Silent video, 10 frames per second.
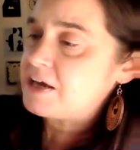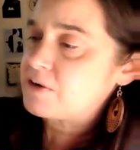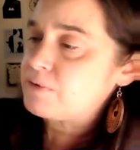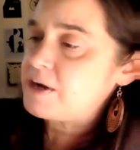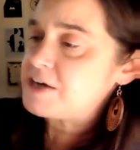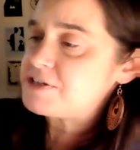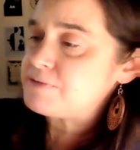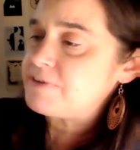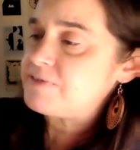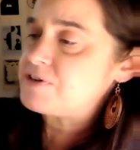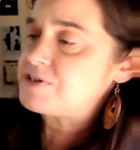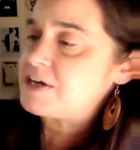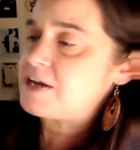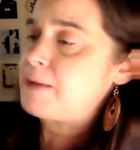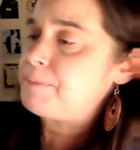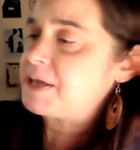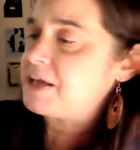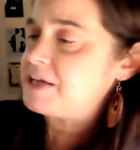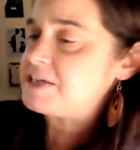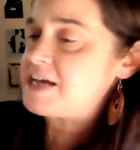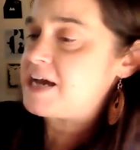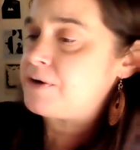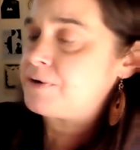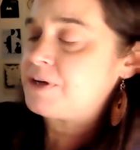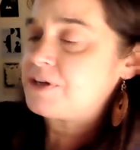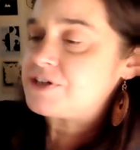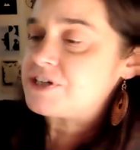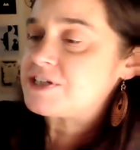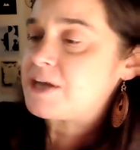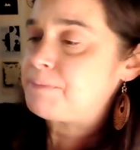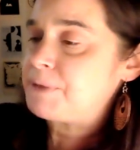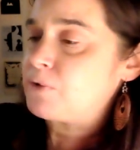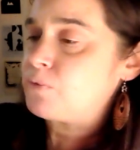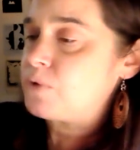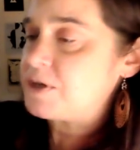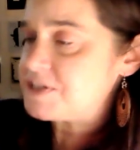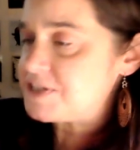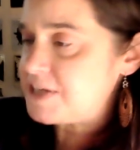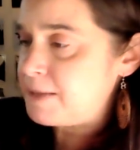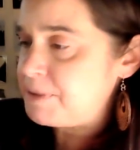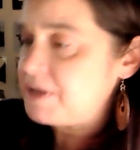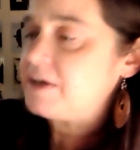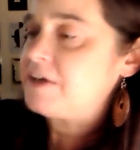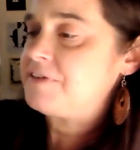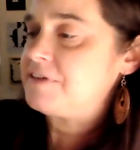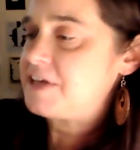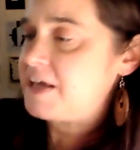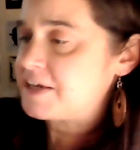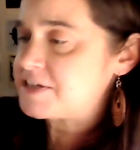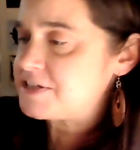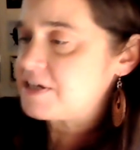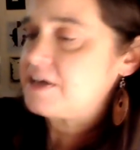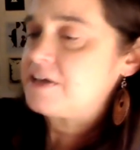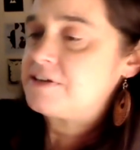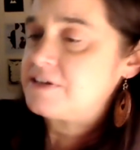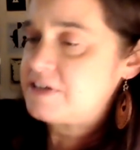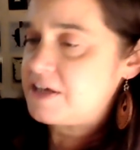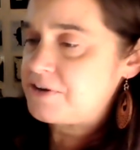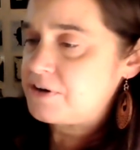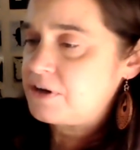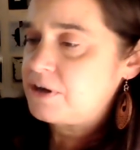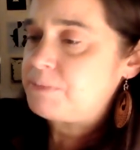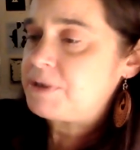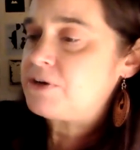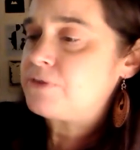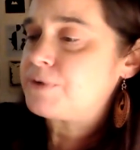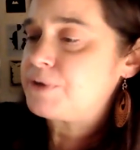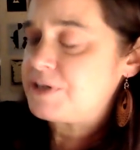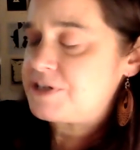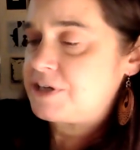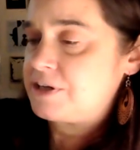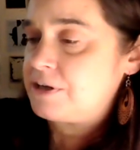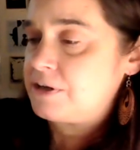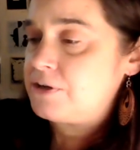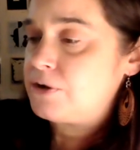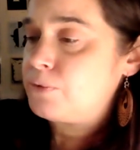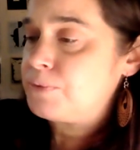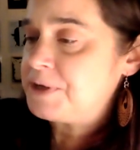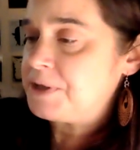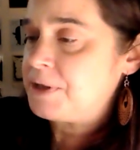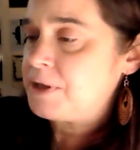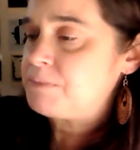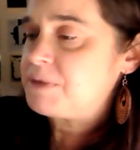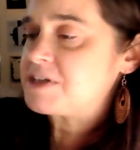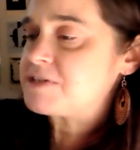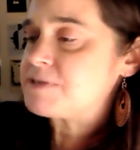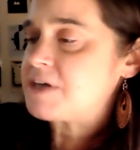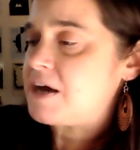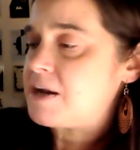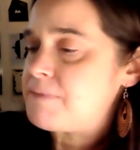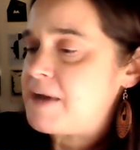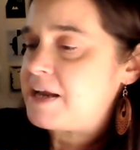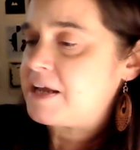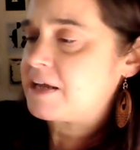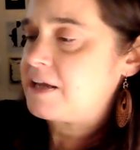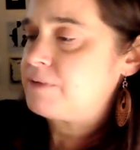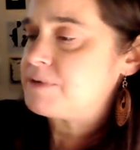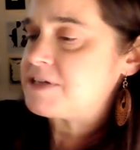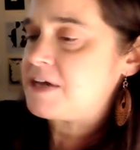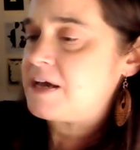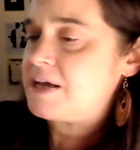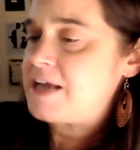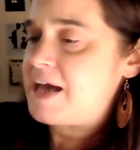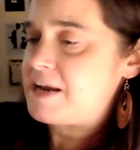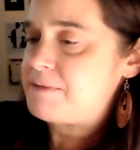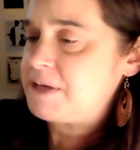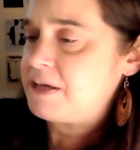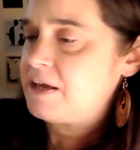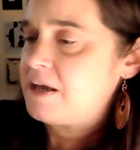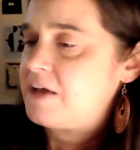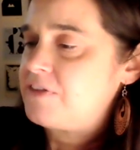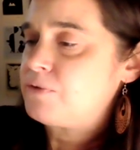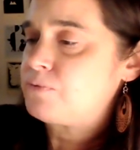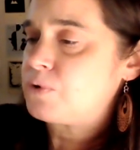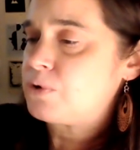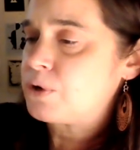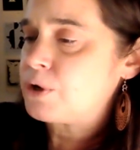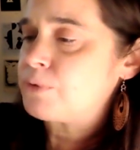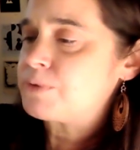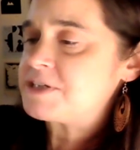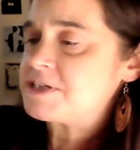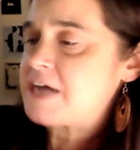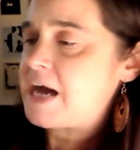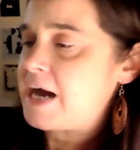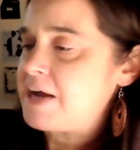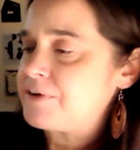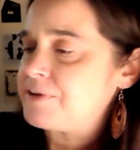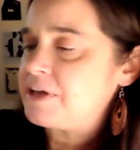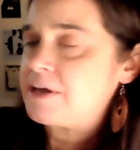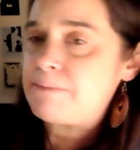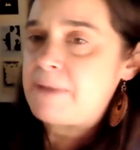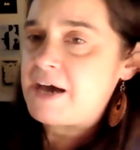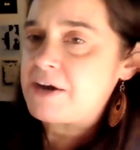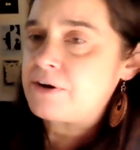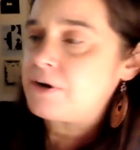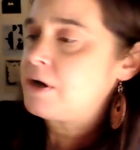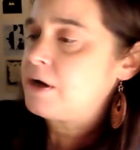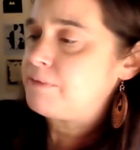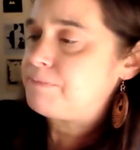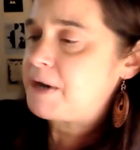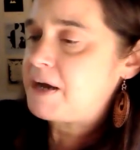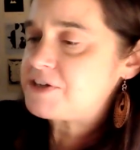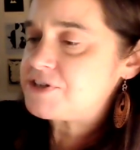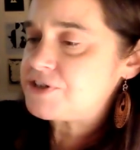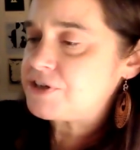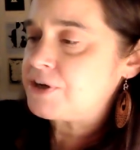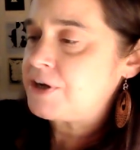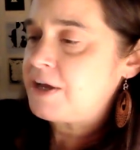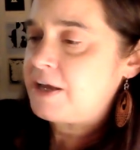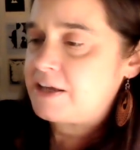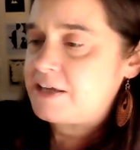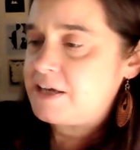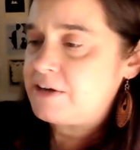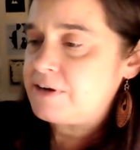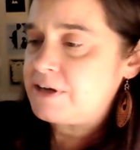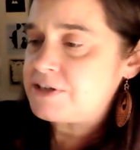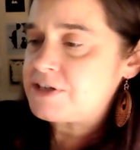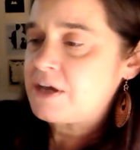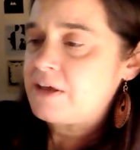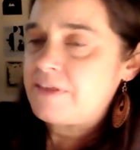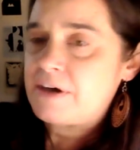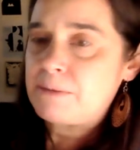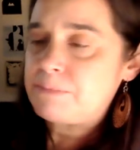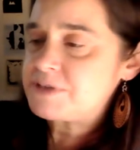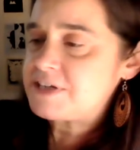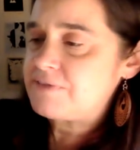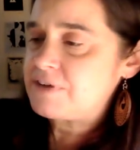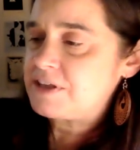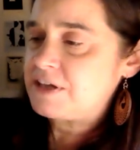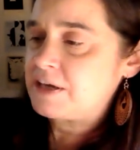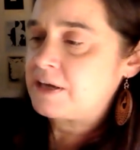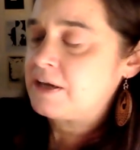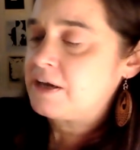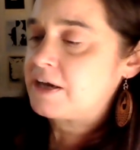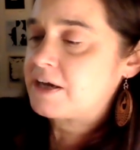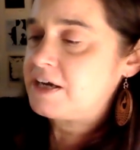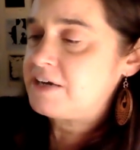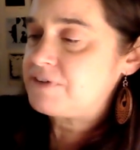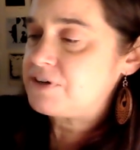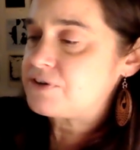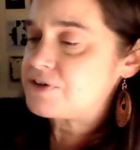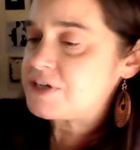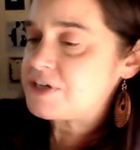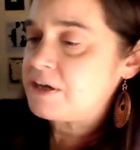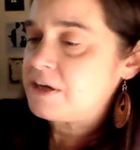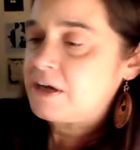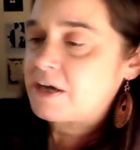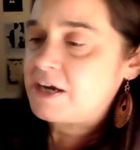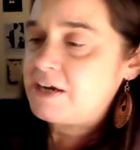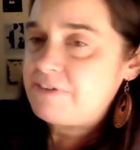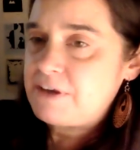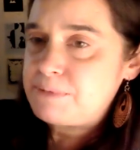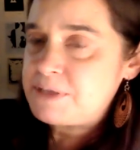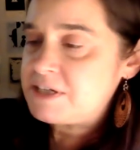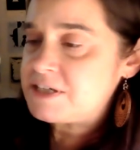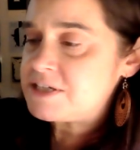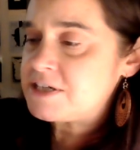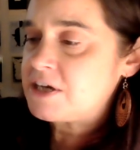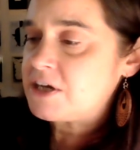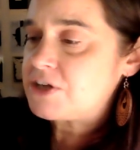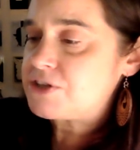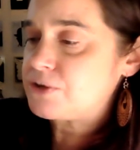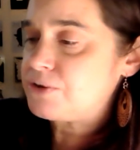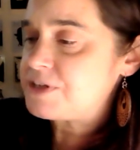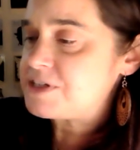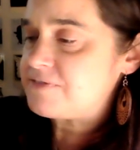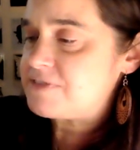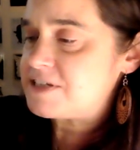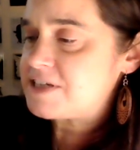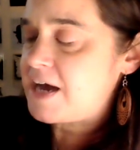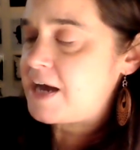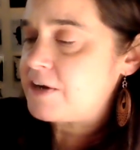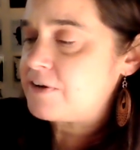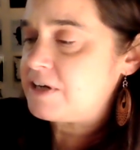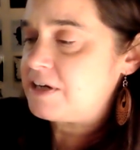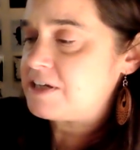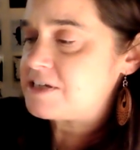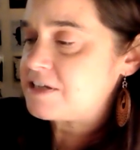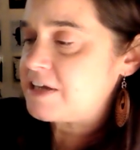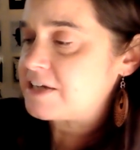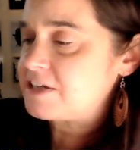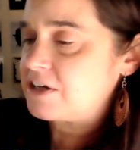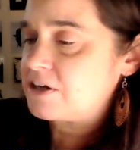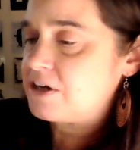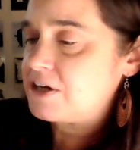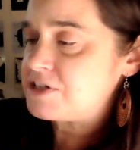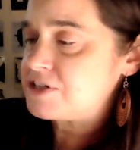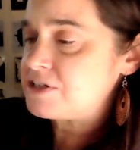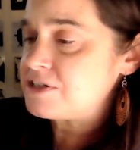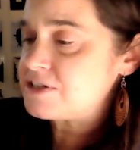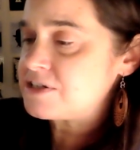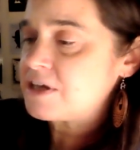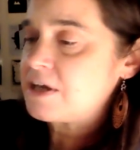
and across the rivers and up again and down, just humping one step and then the next and then another, but no volition, no will, because it was automatic. It was anatomy, and the war was entirely a matter of posture and carriage. The hump was everything a kind of inertia, a kind of emptiness, a dullness of desire and intellect and conscience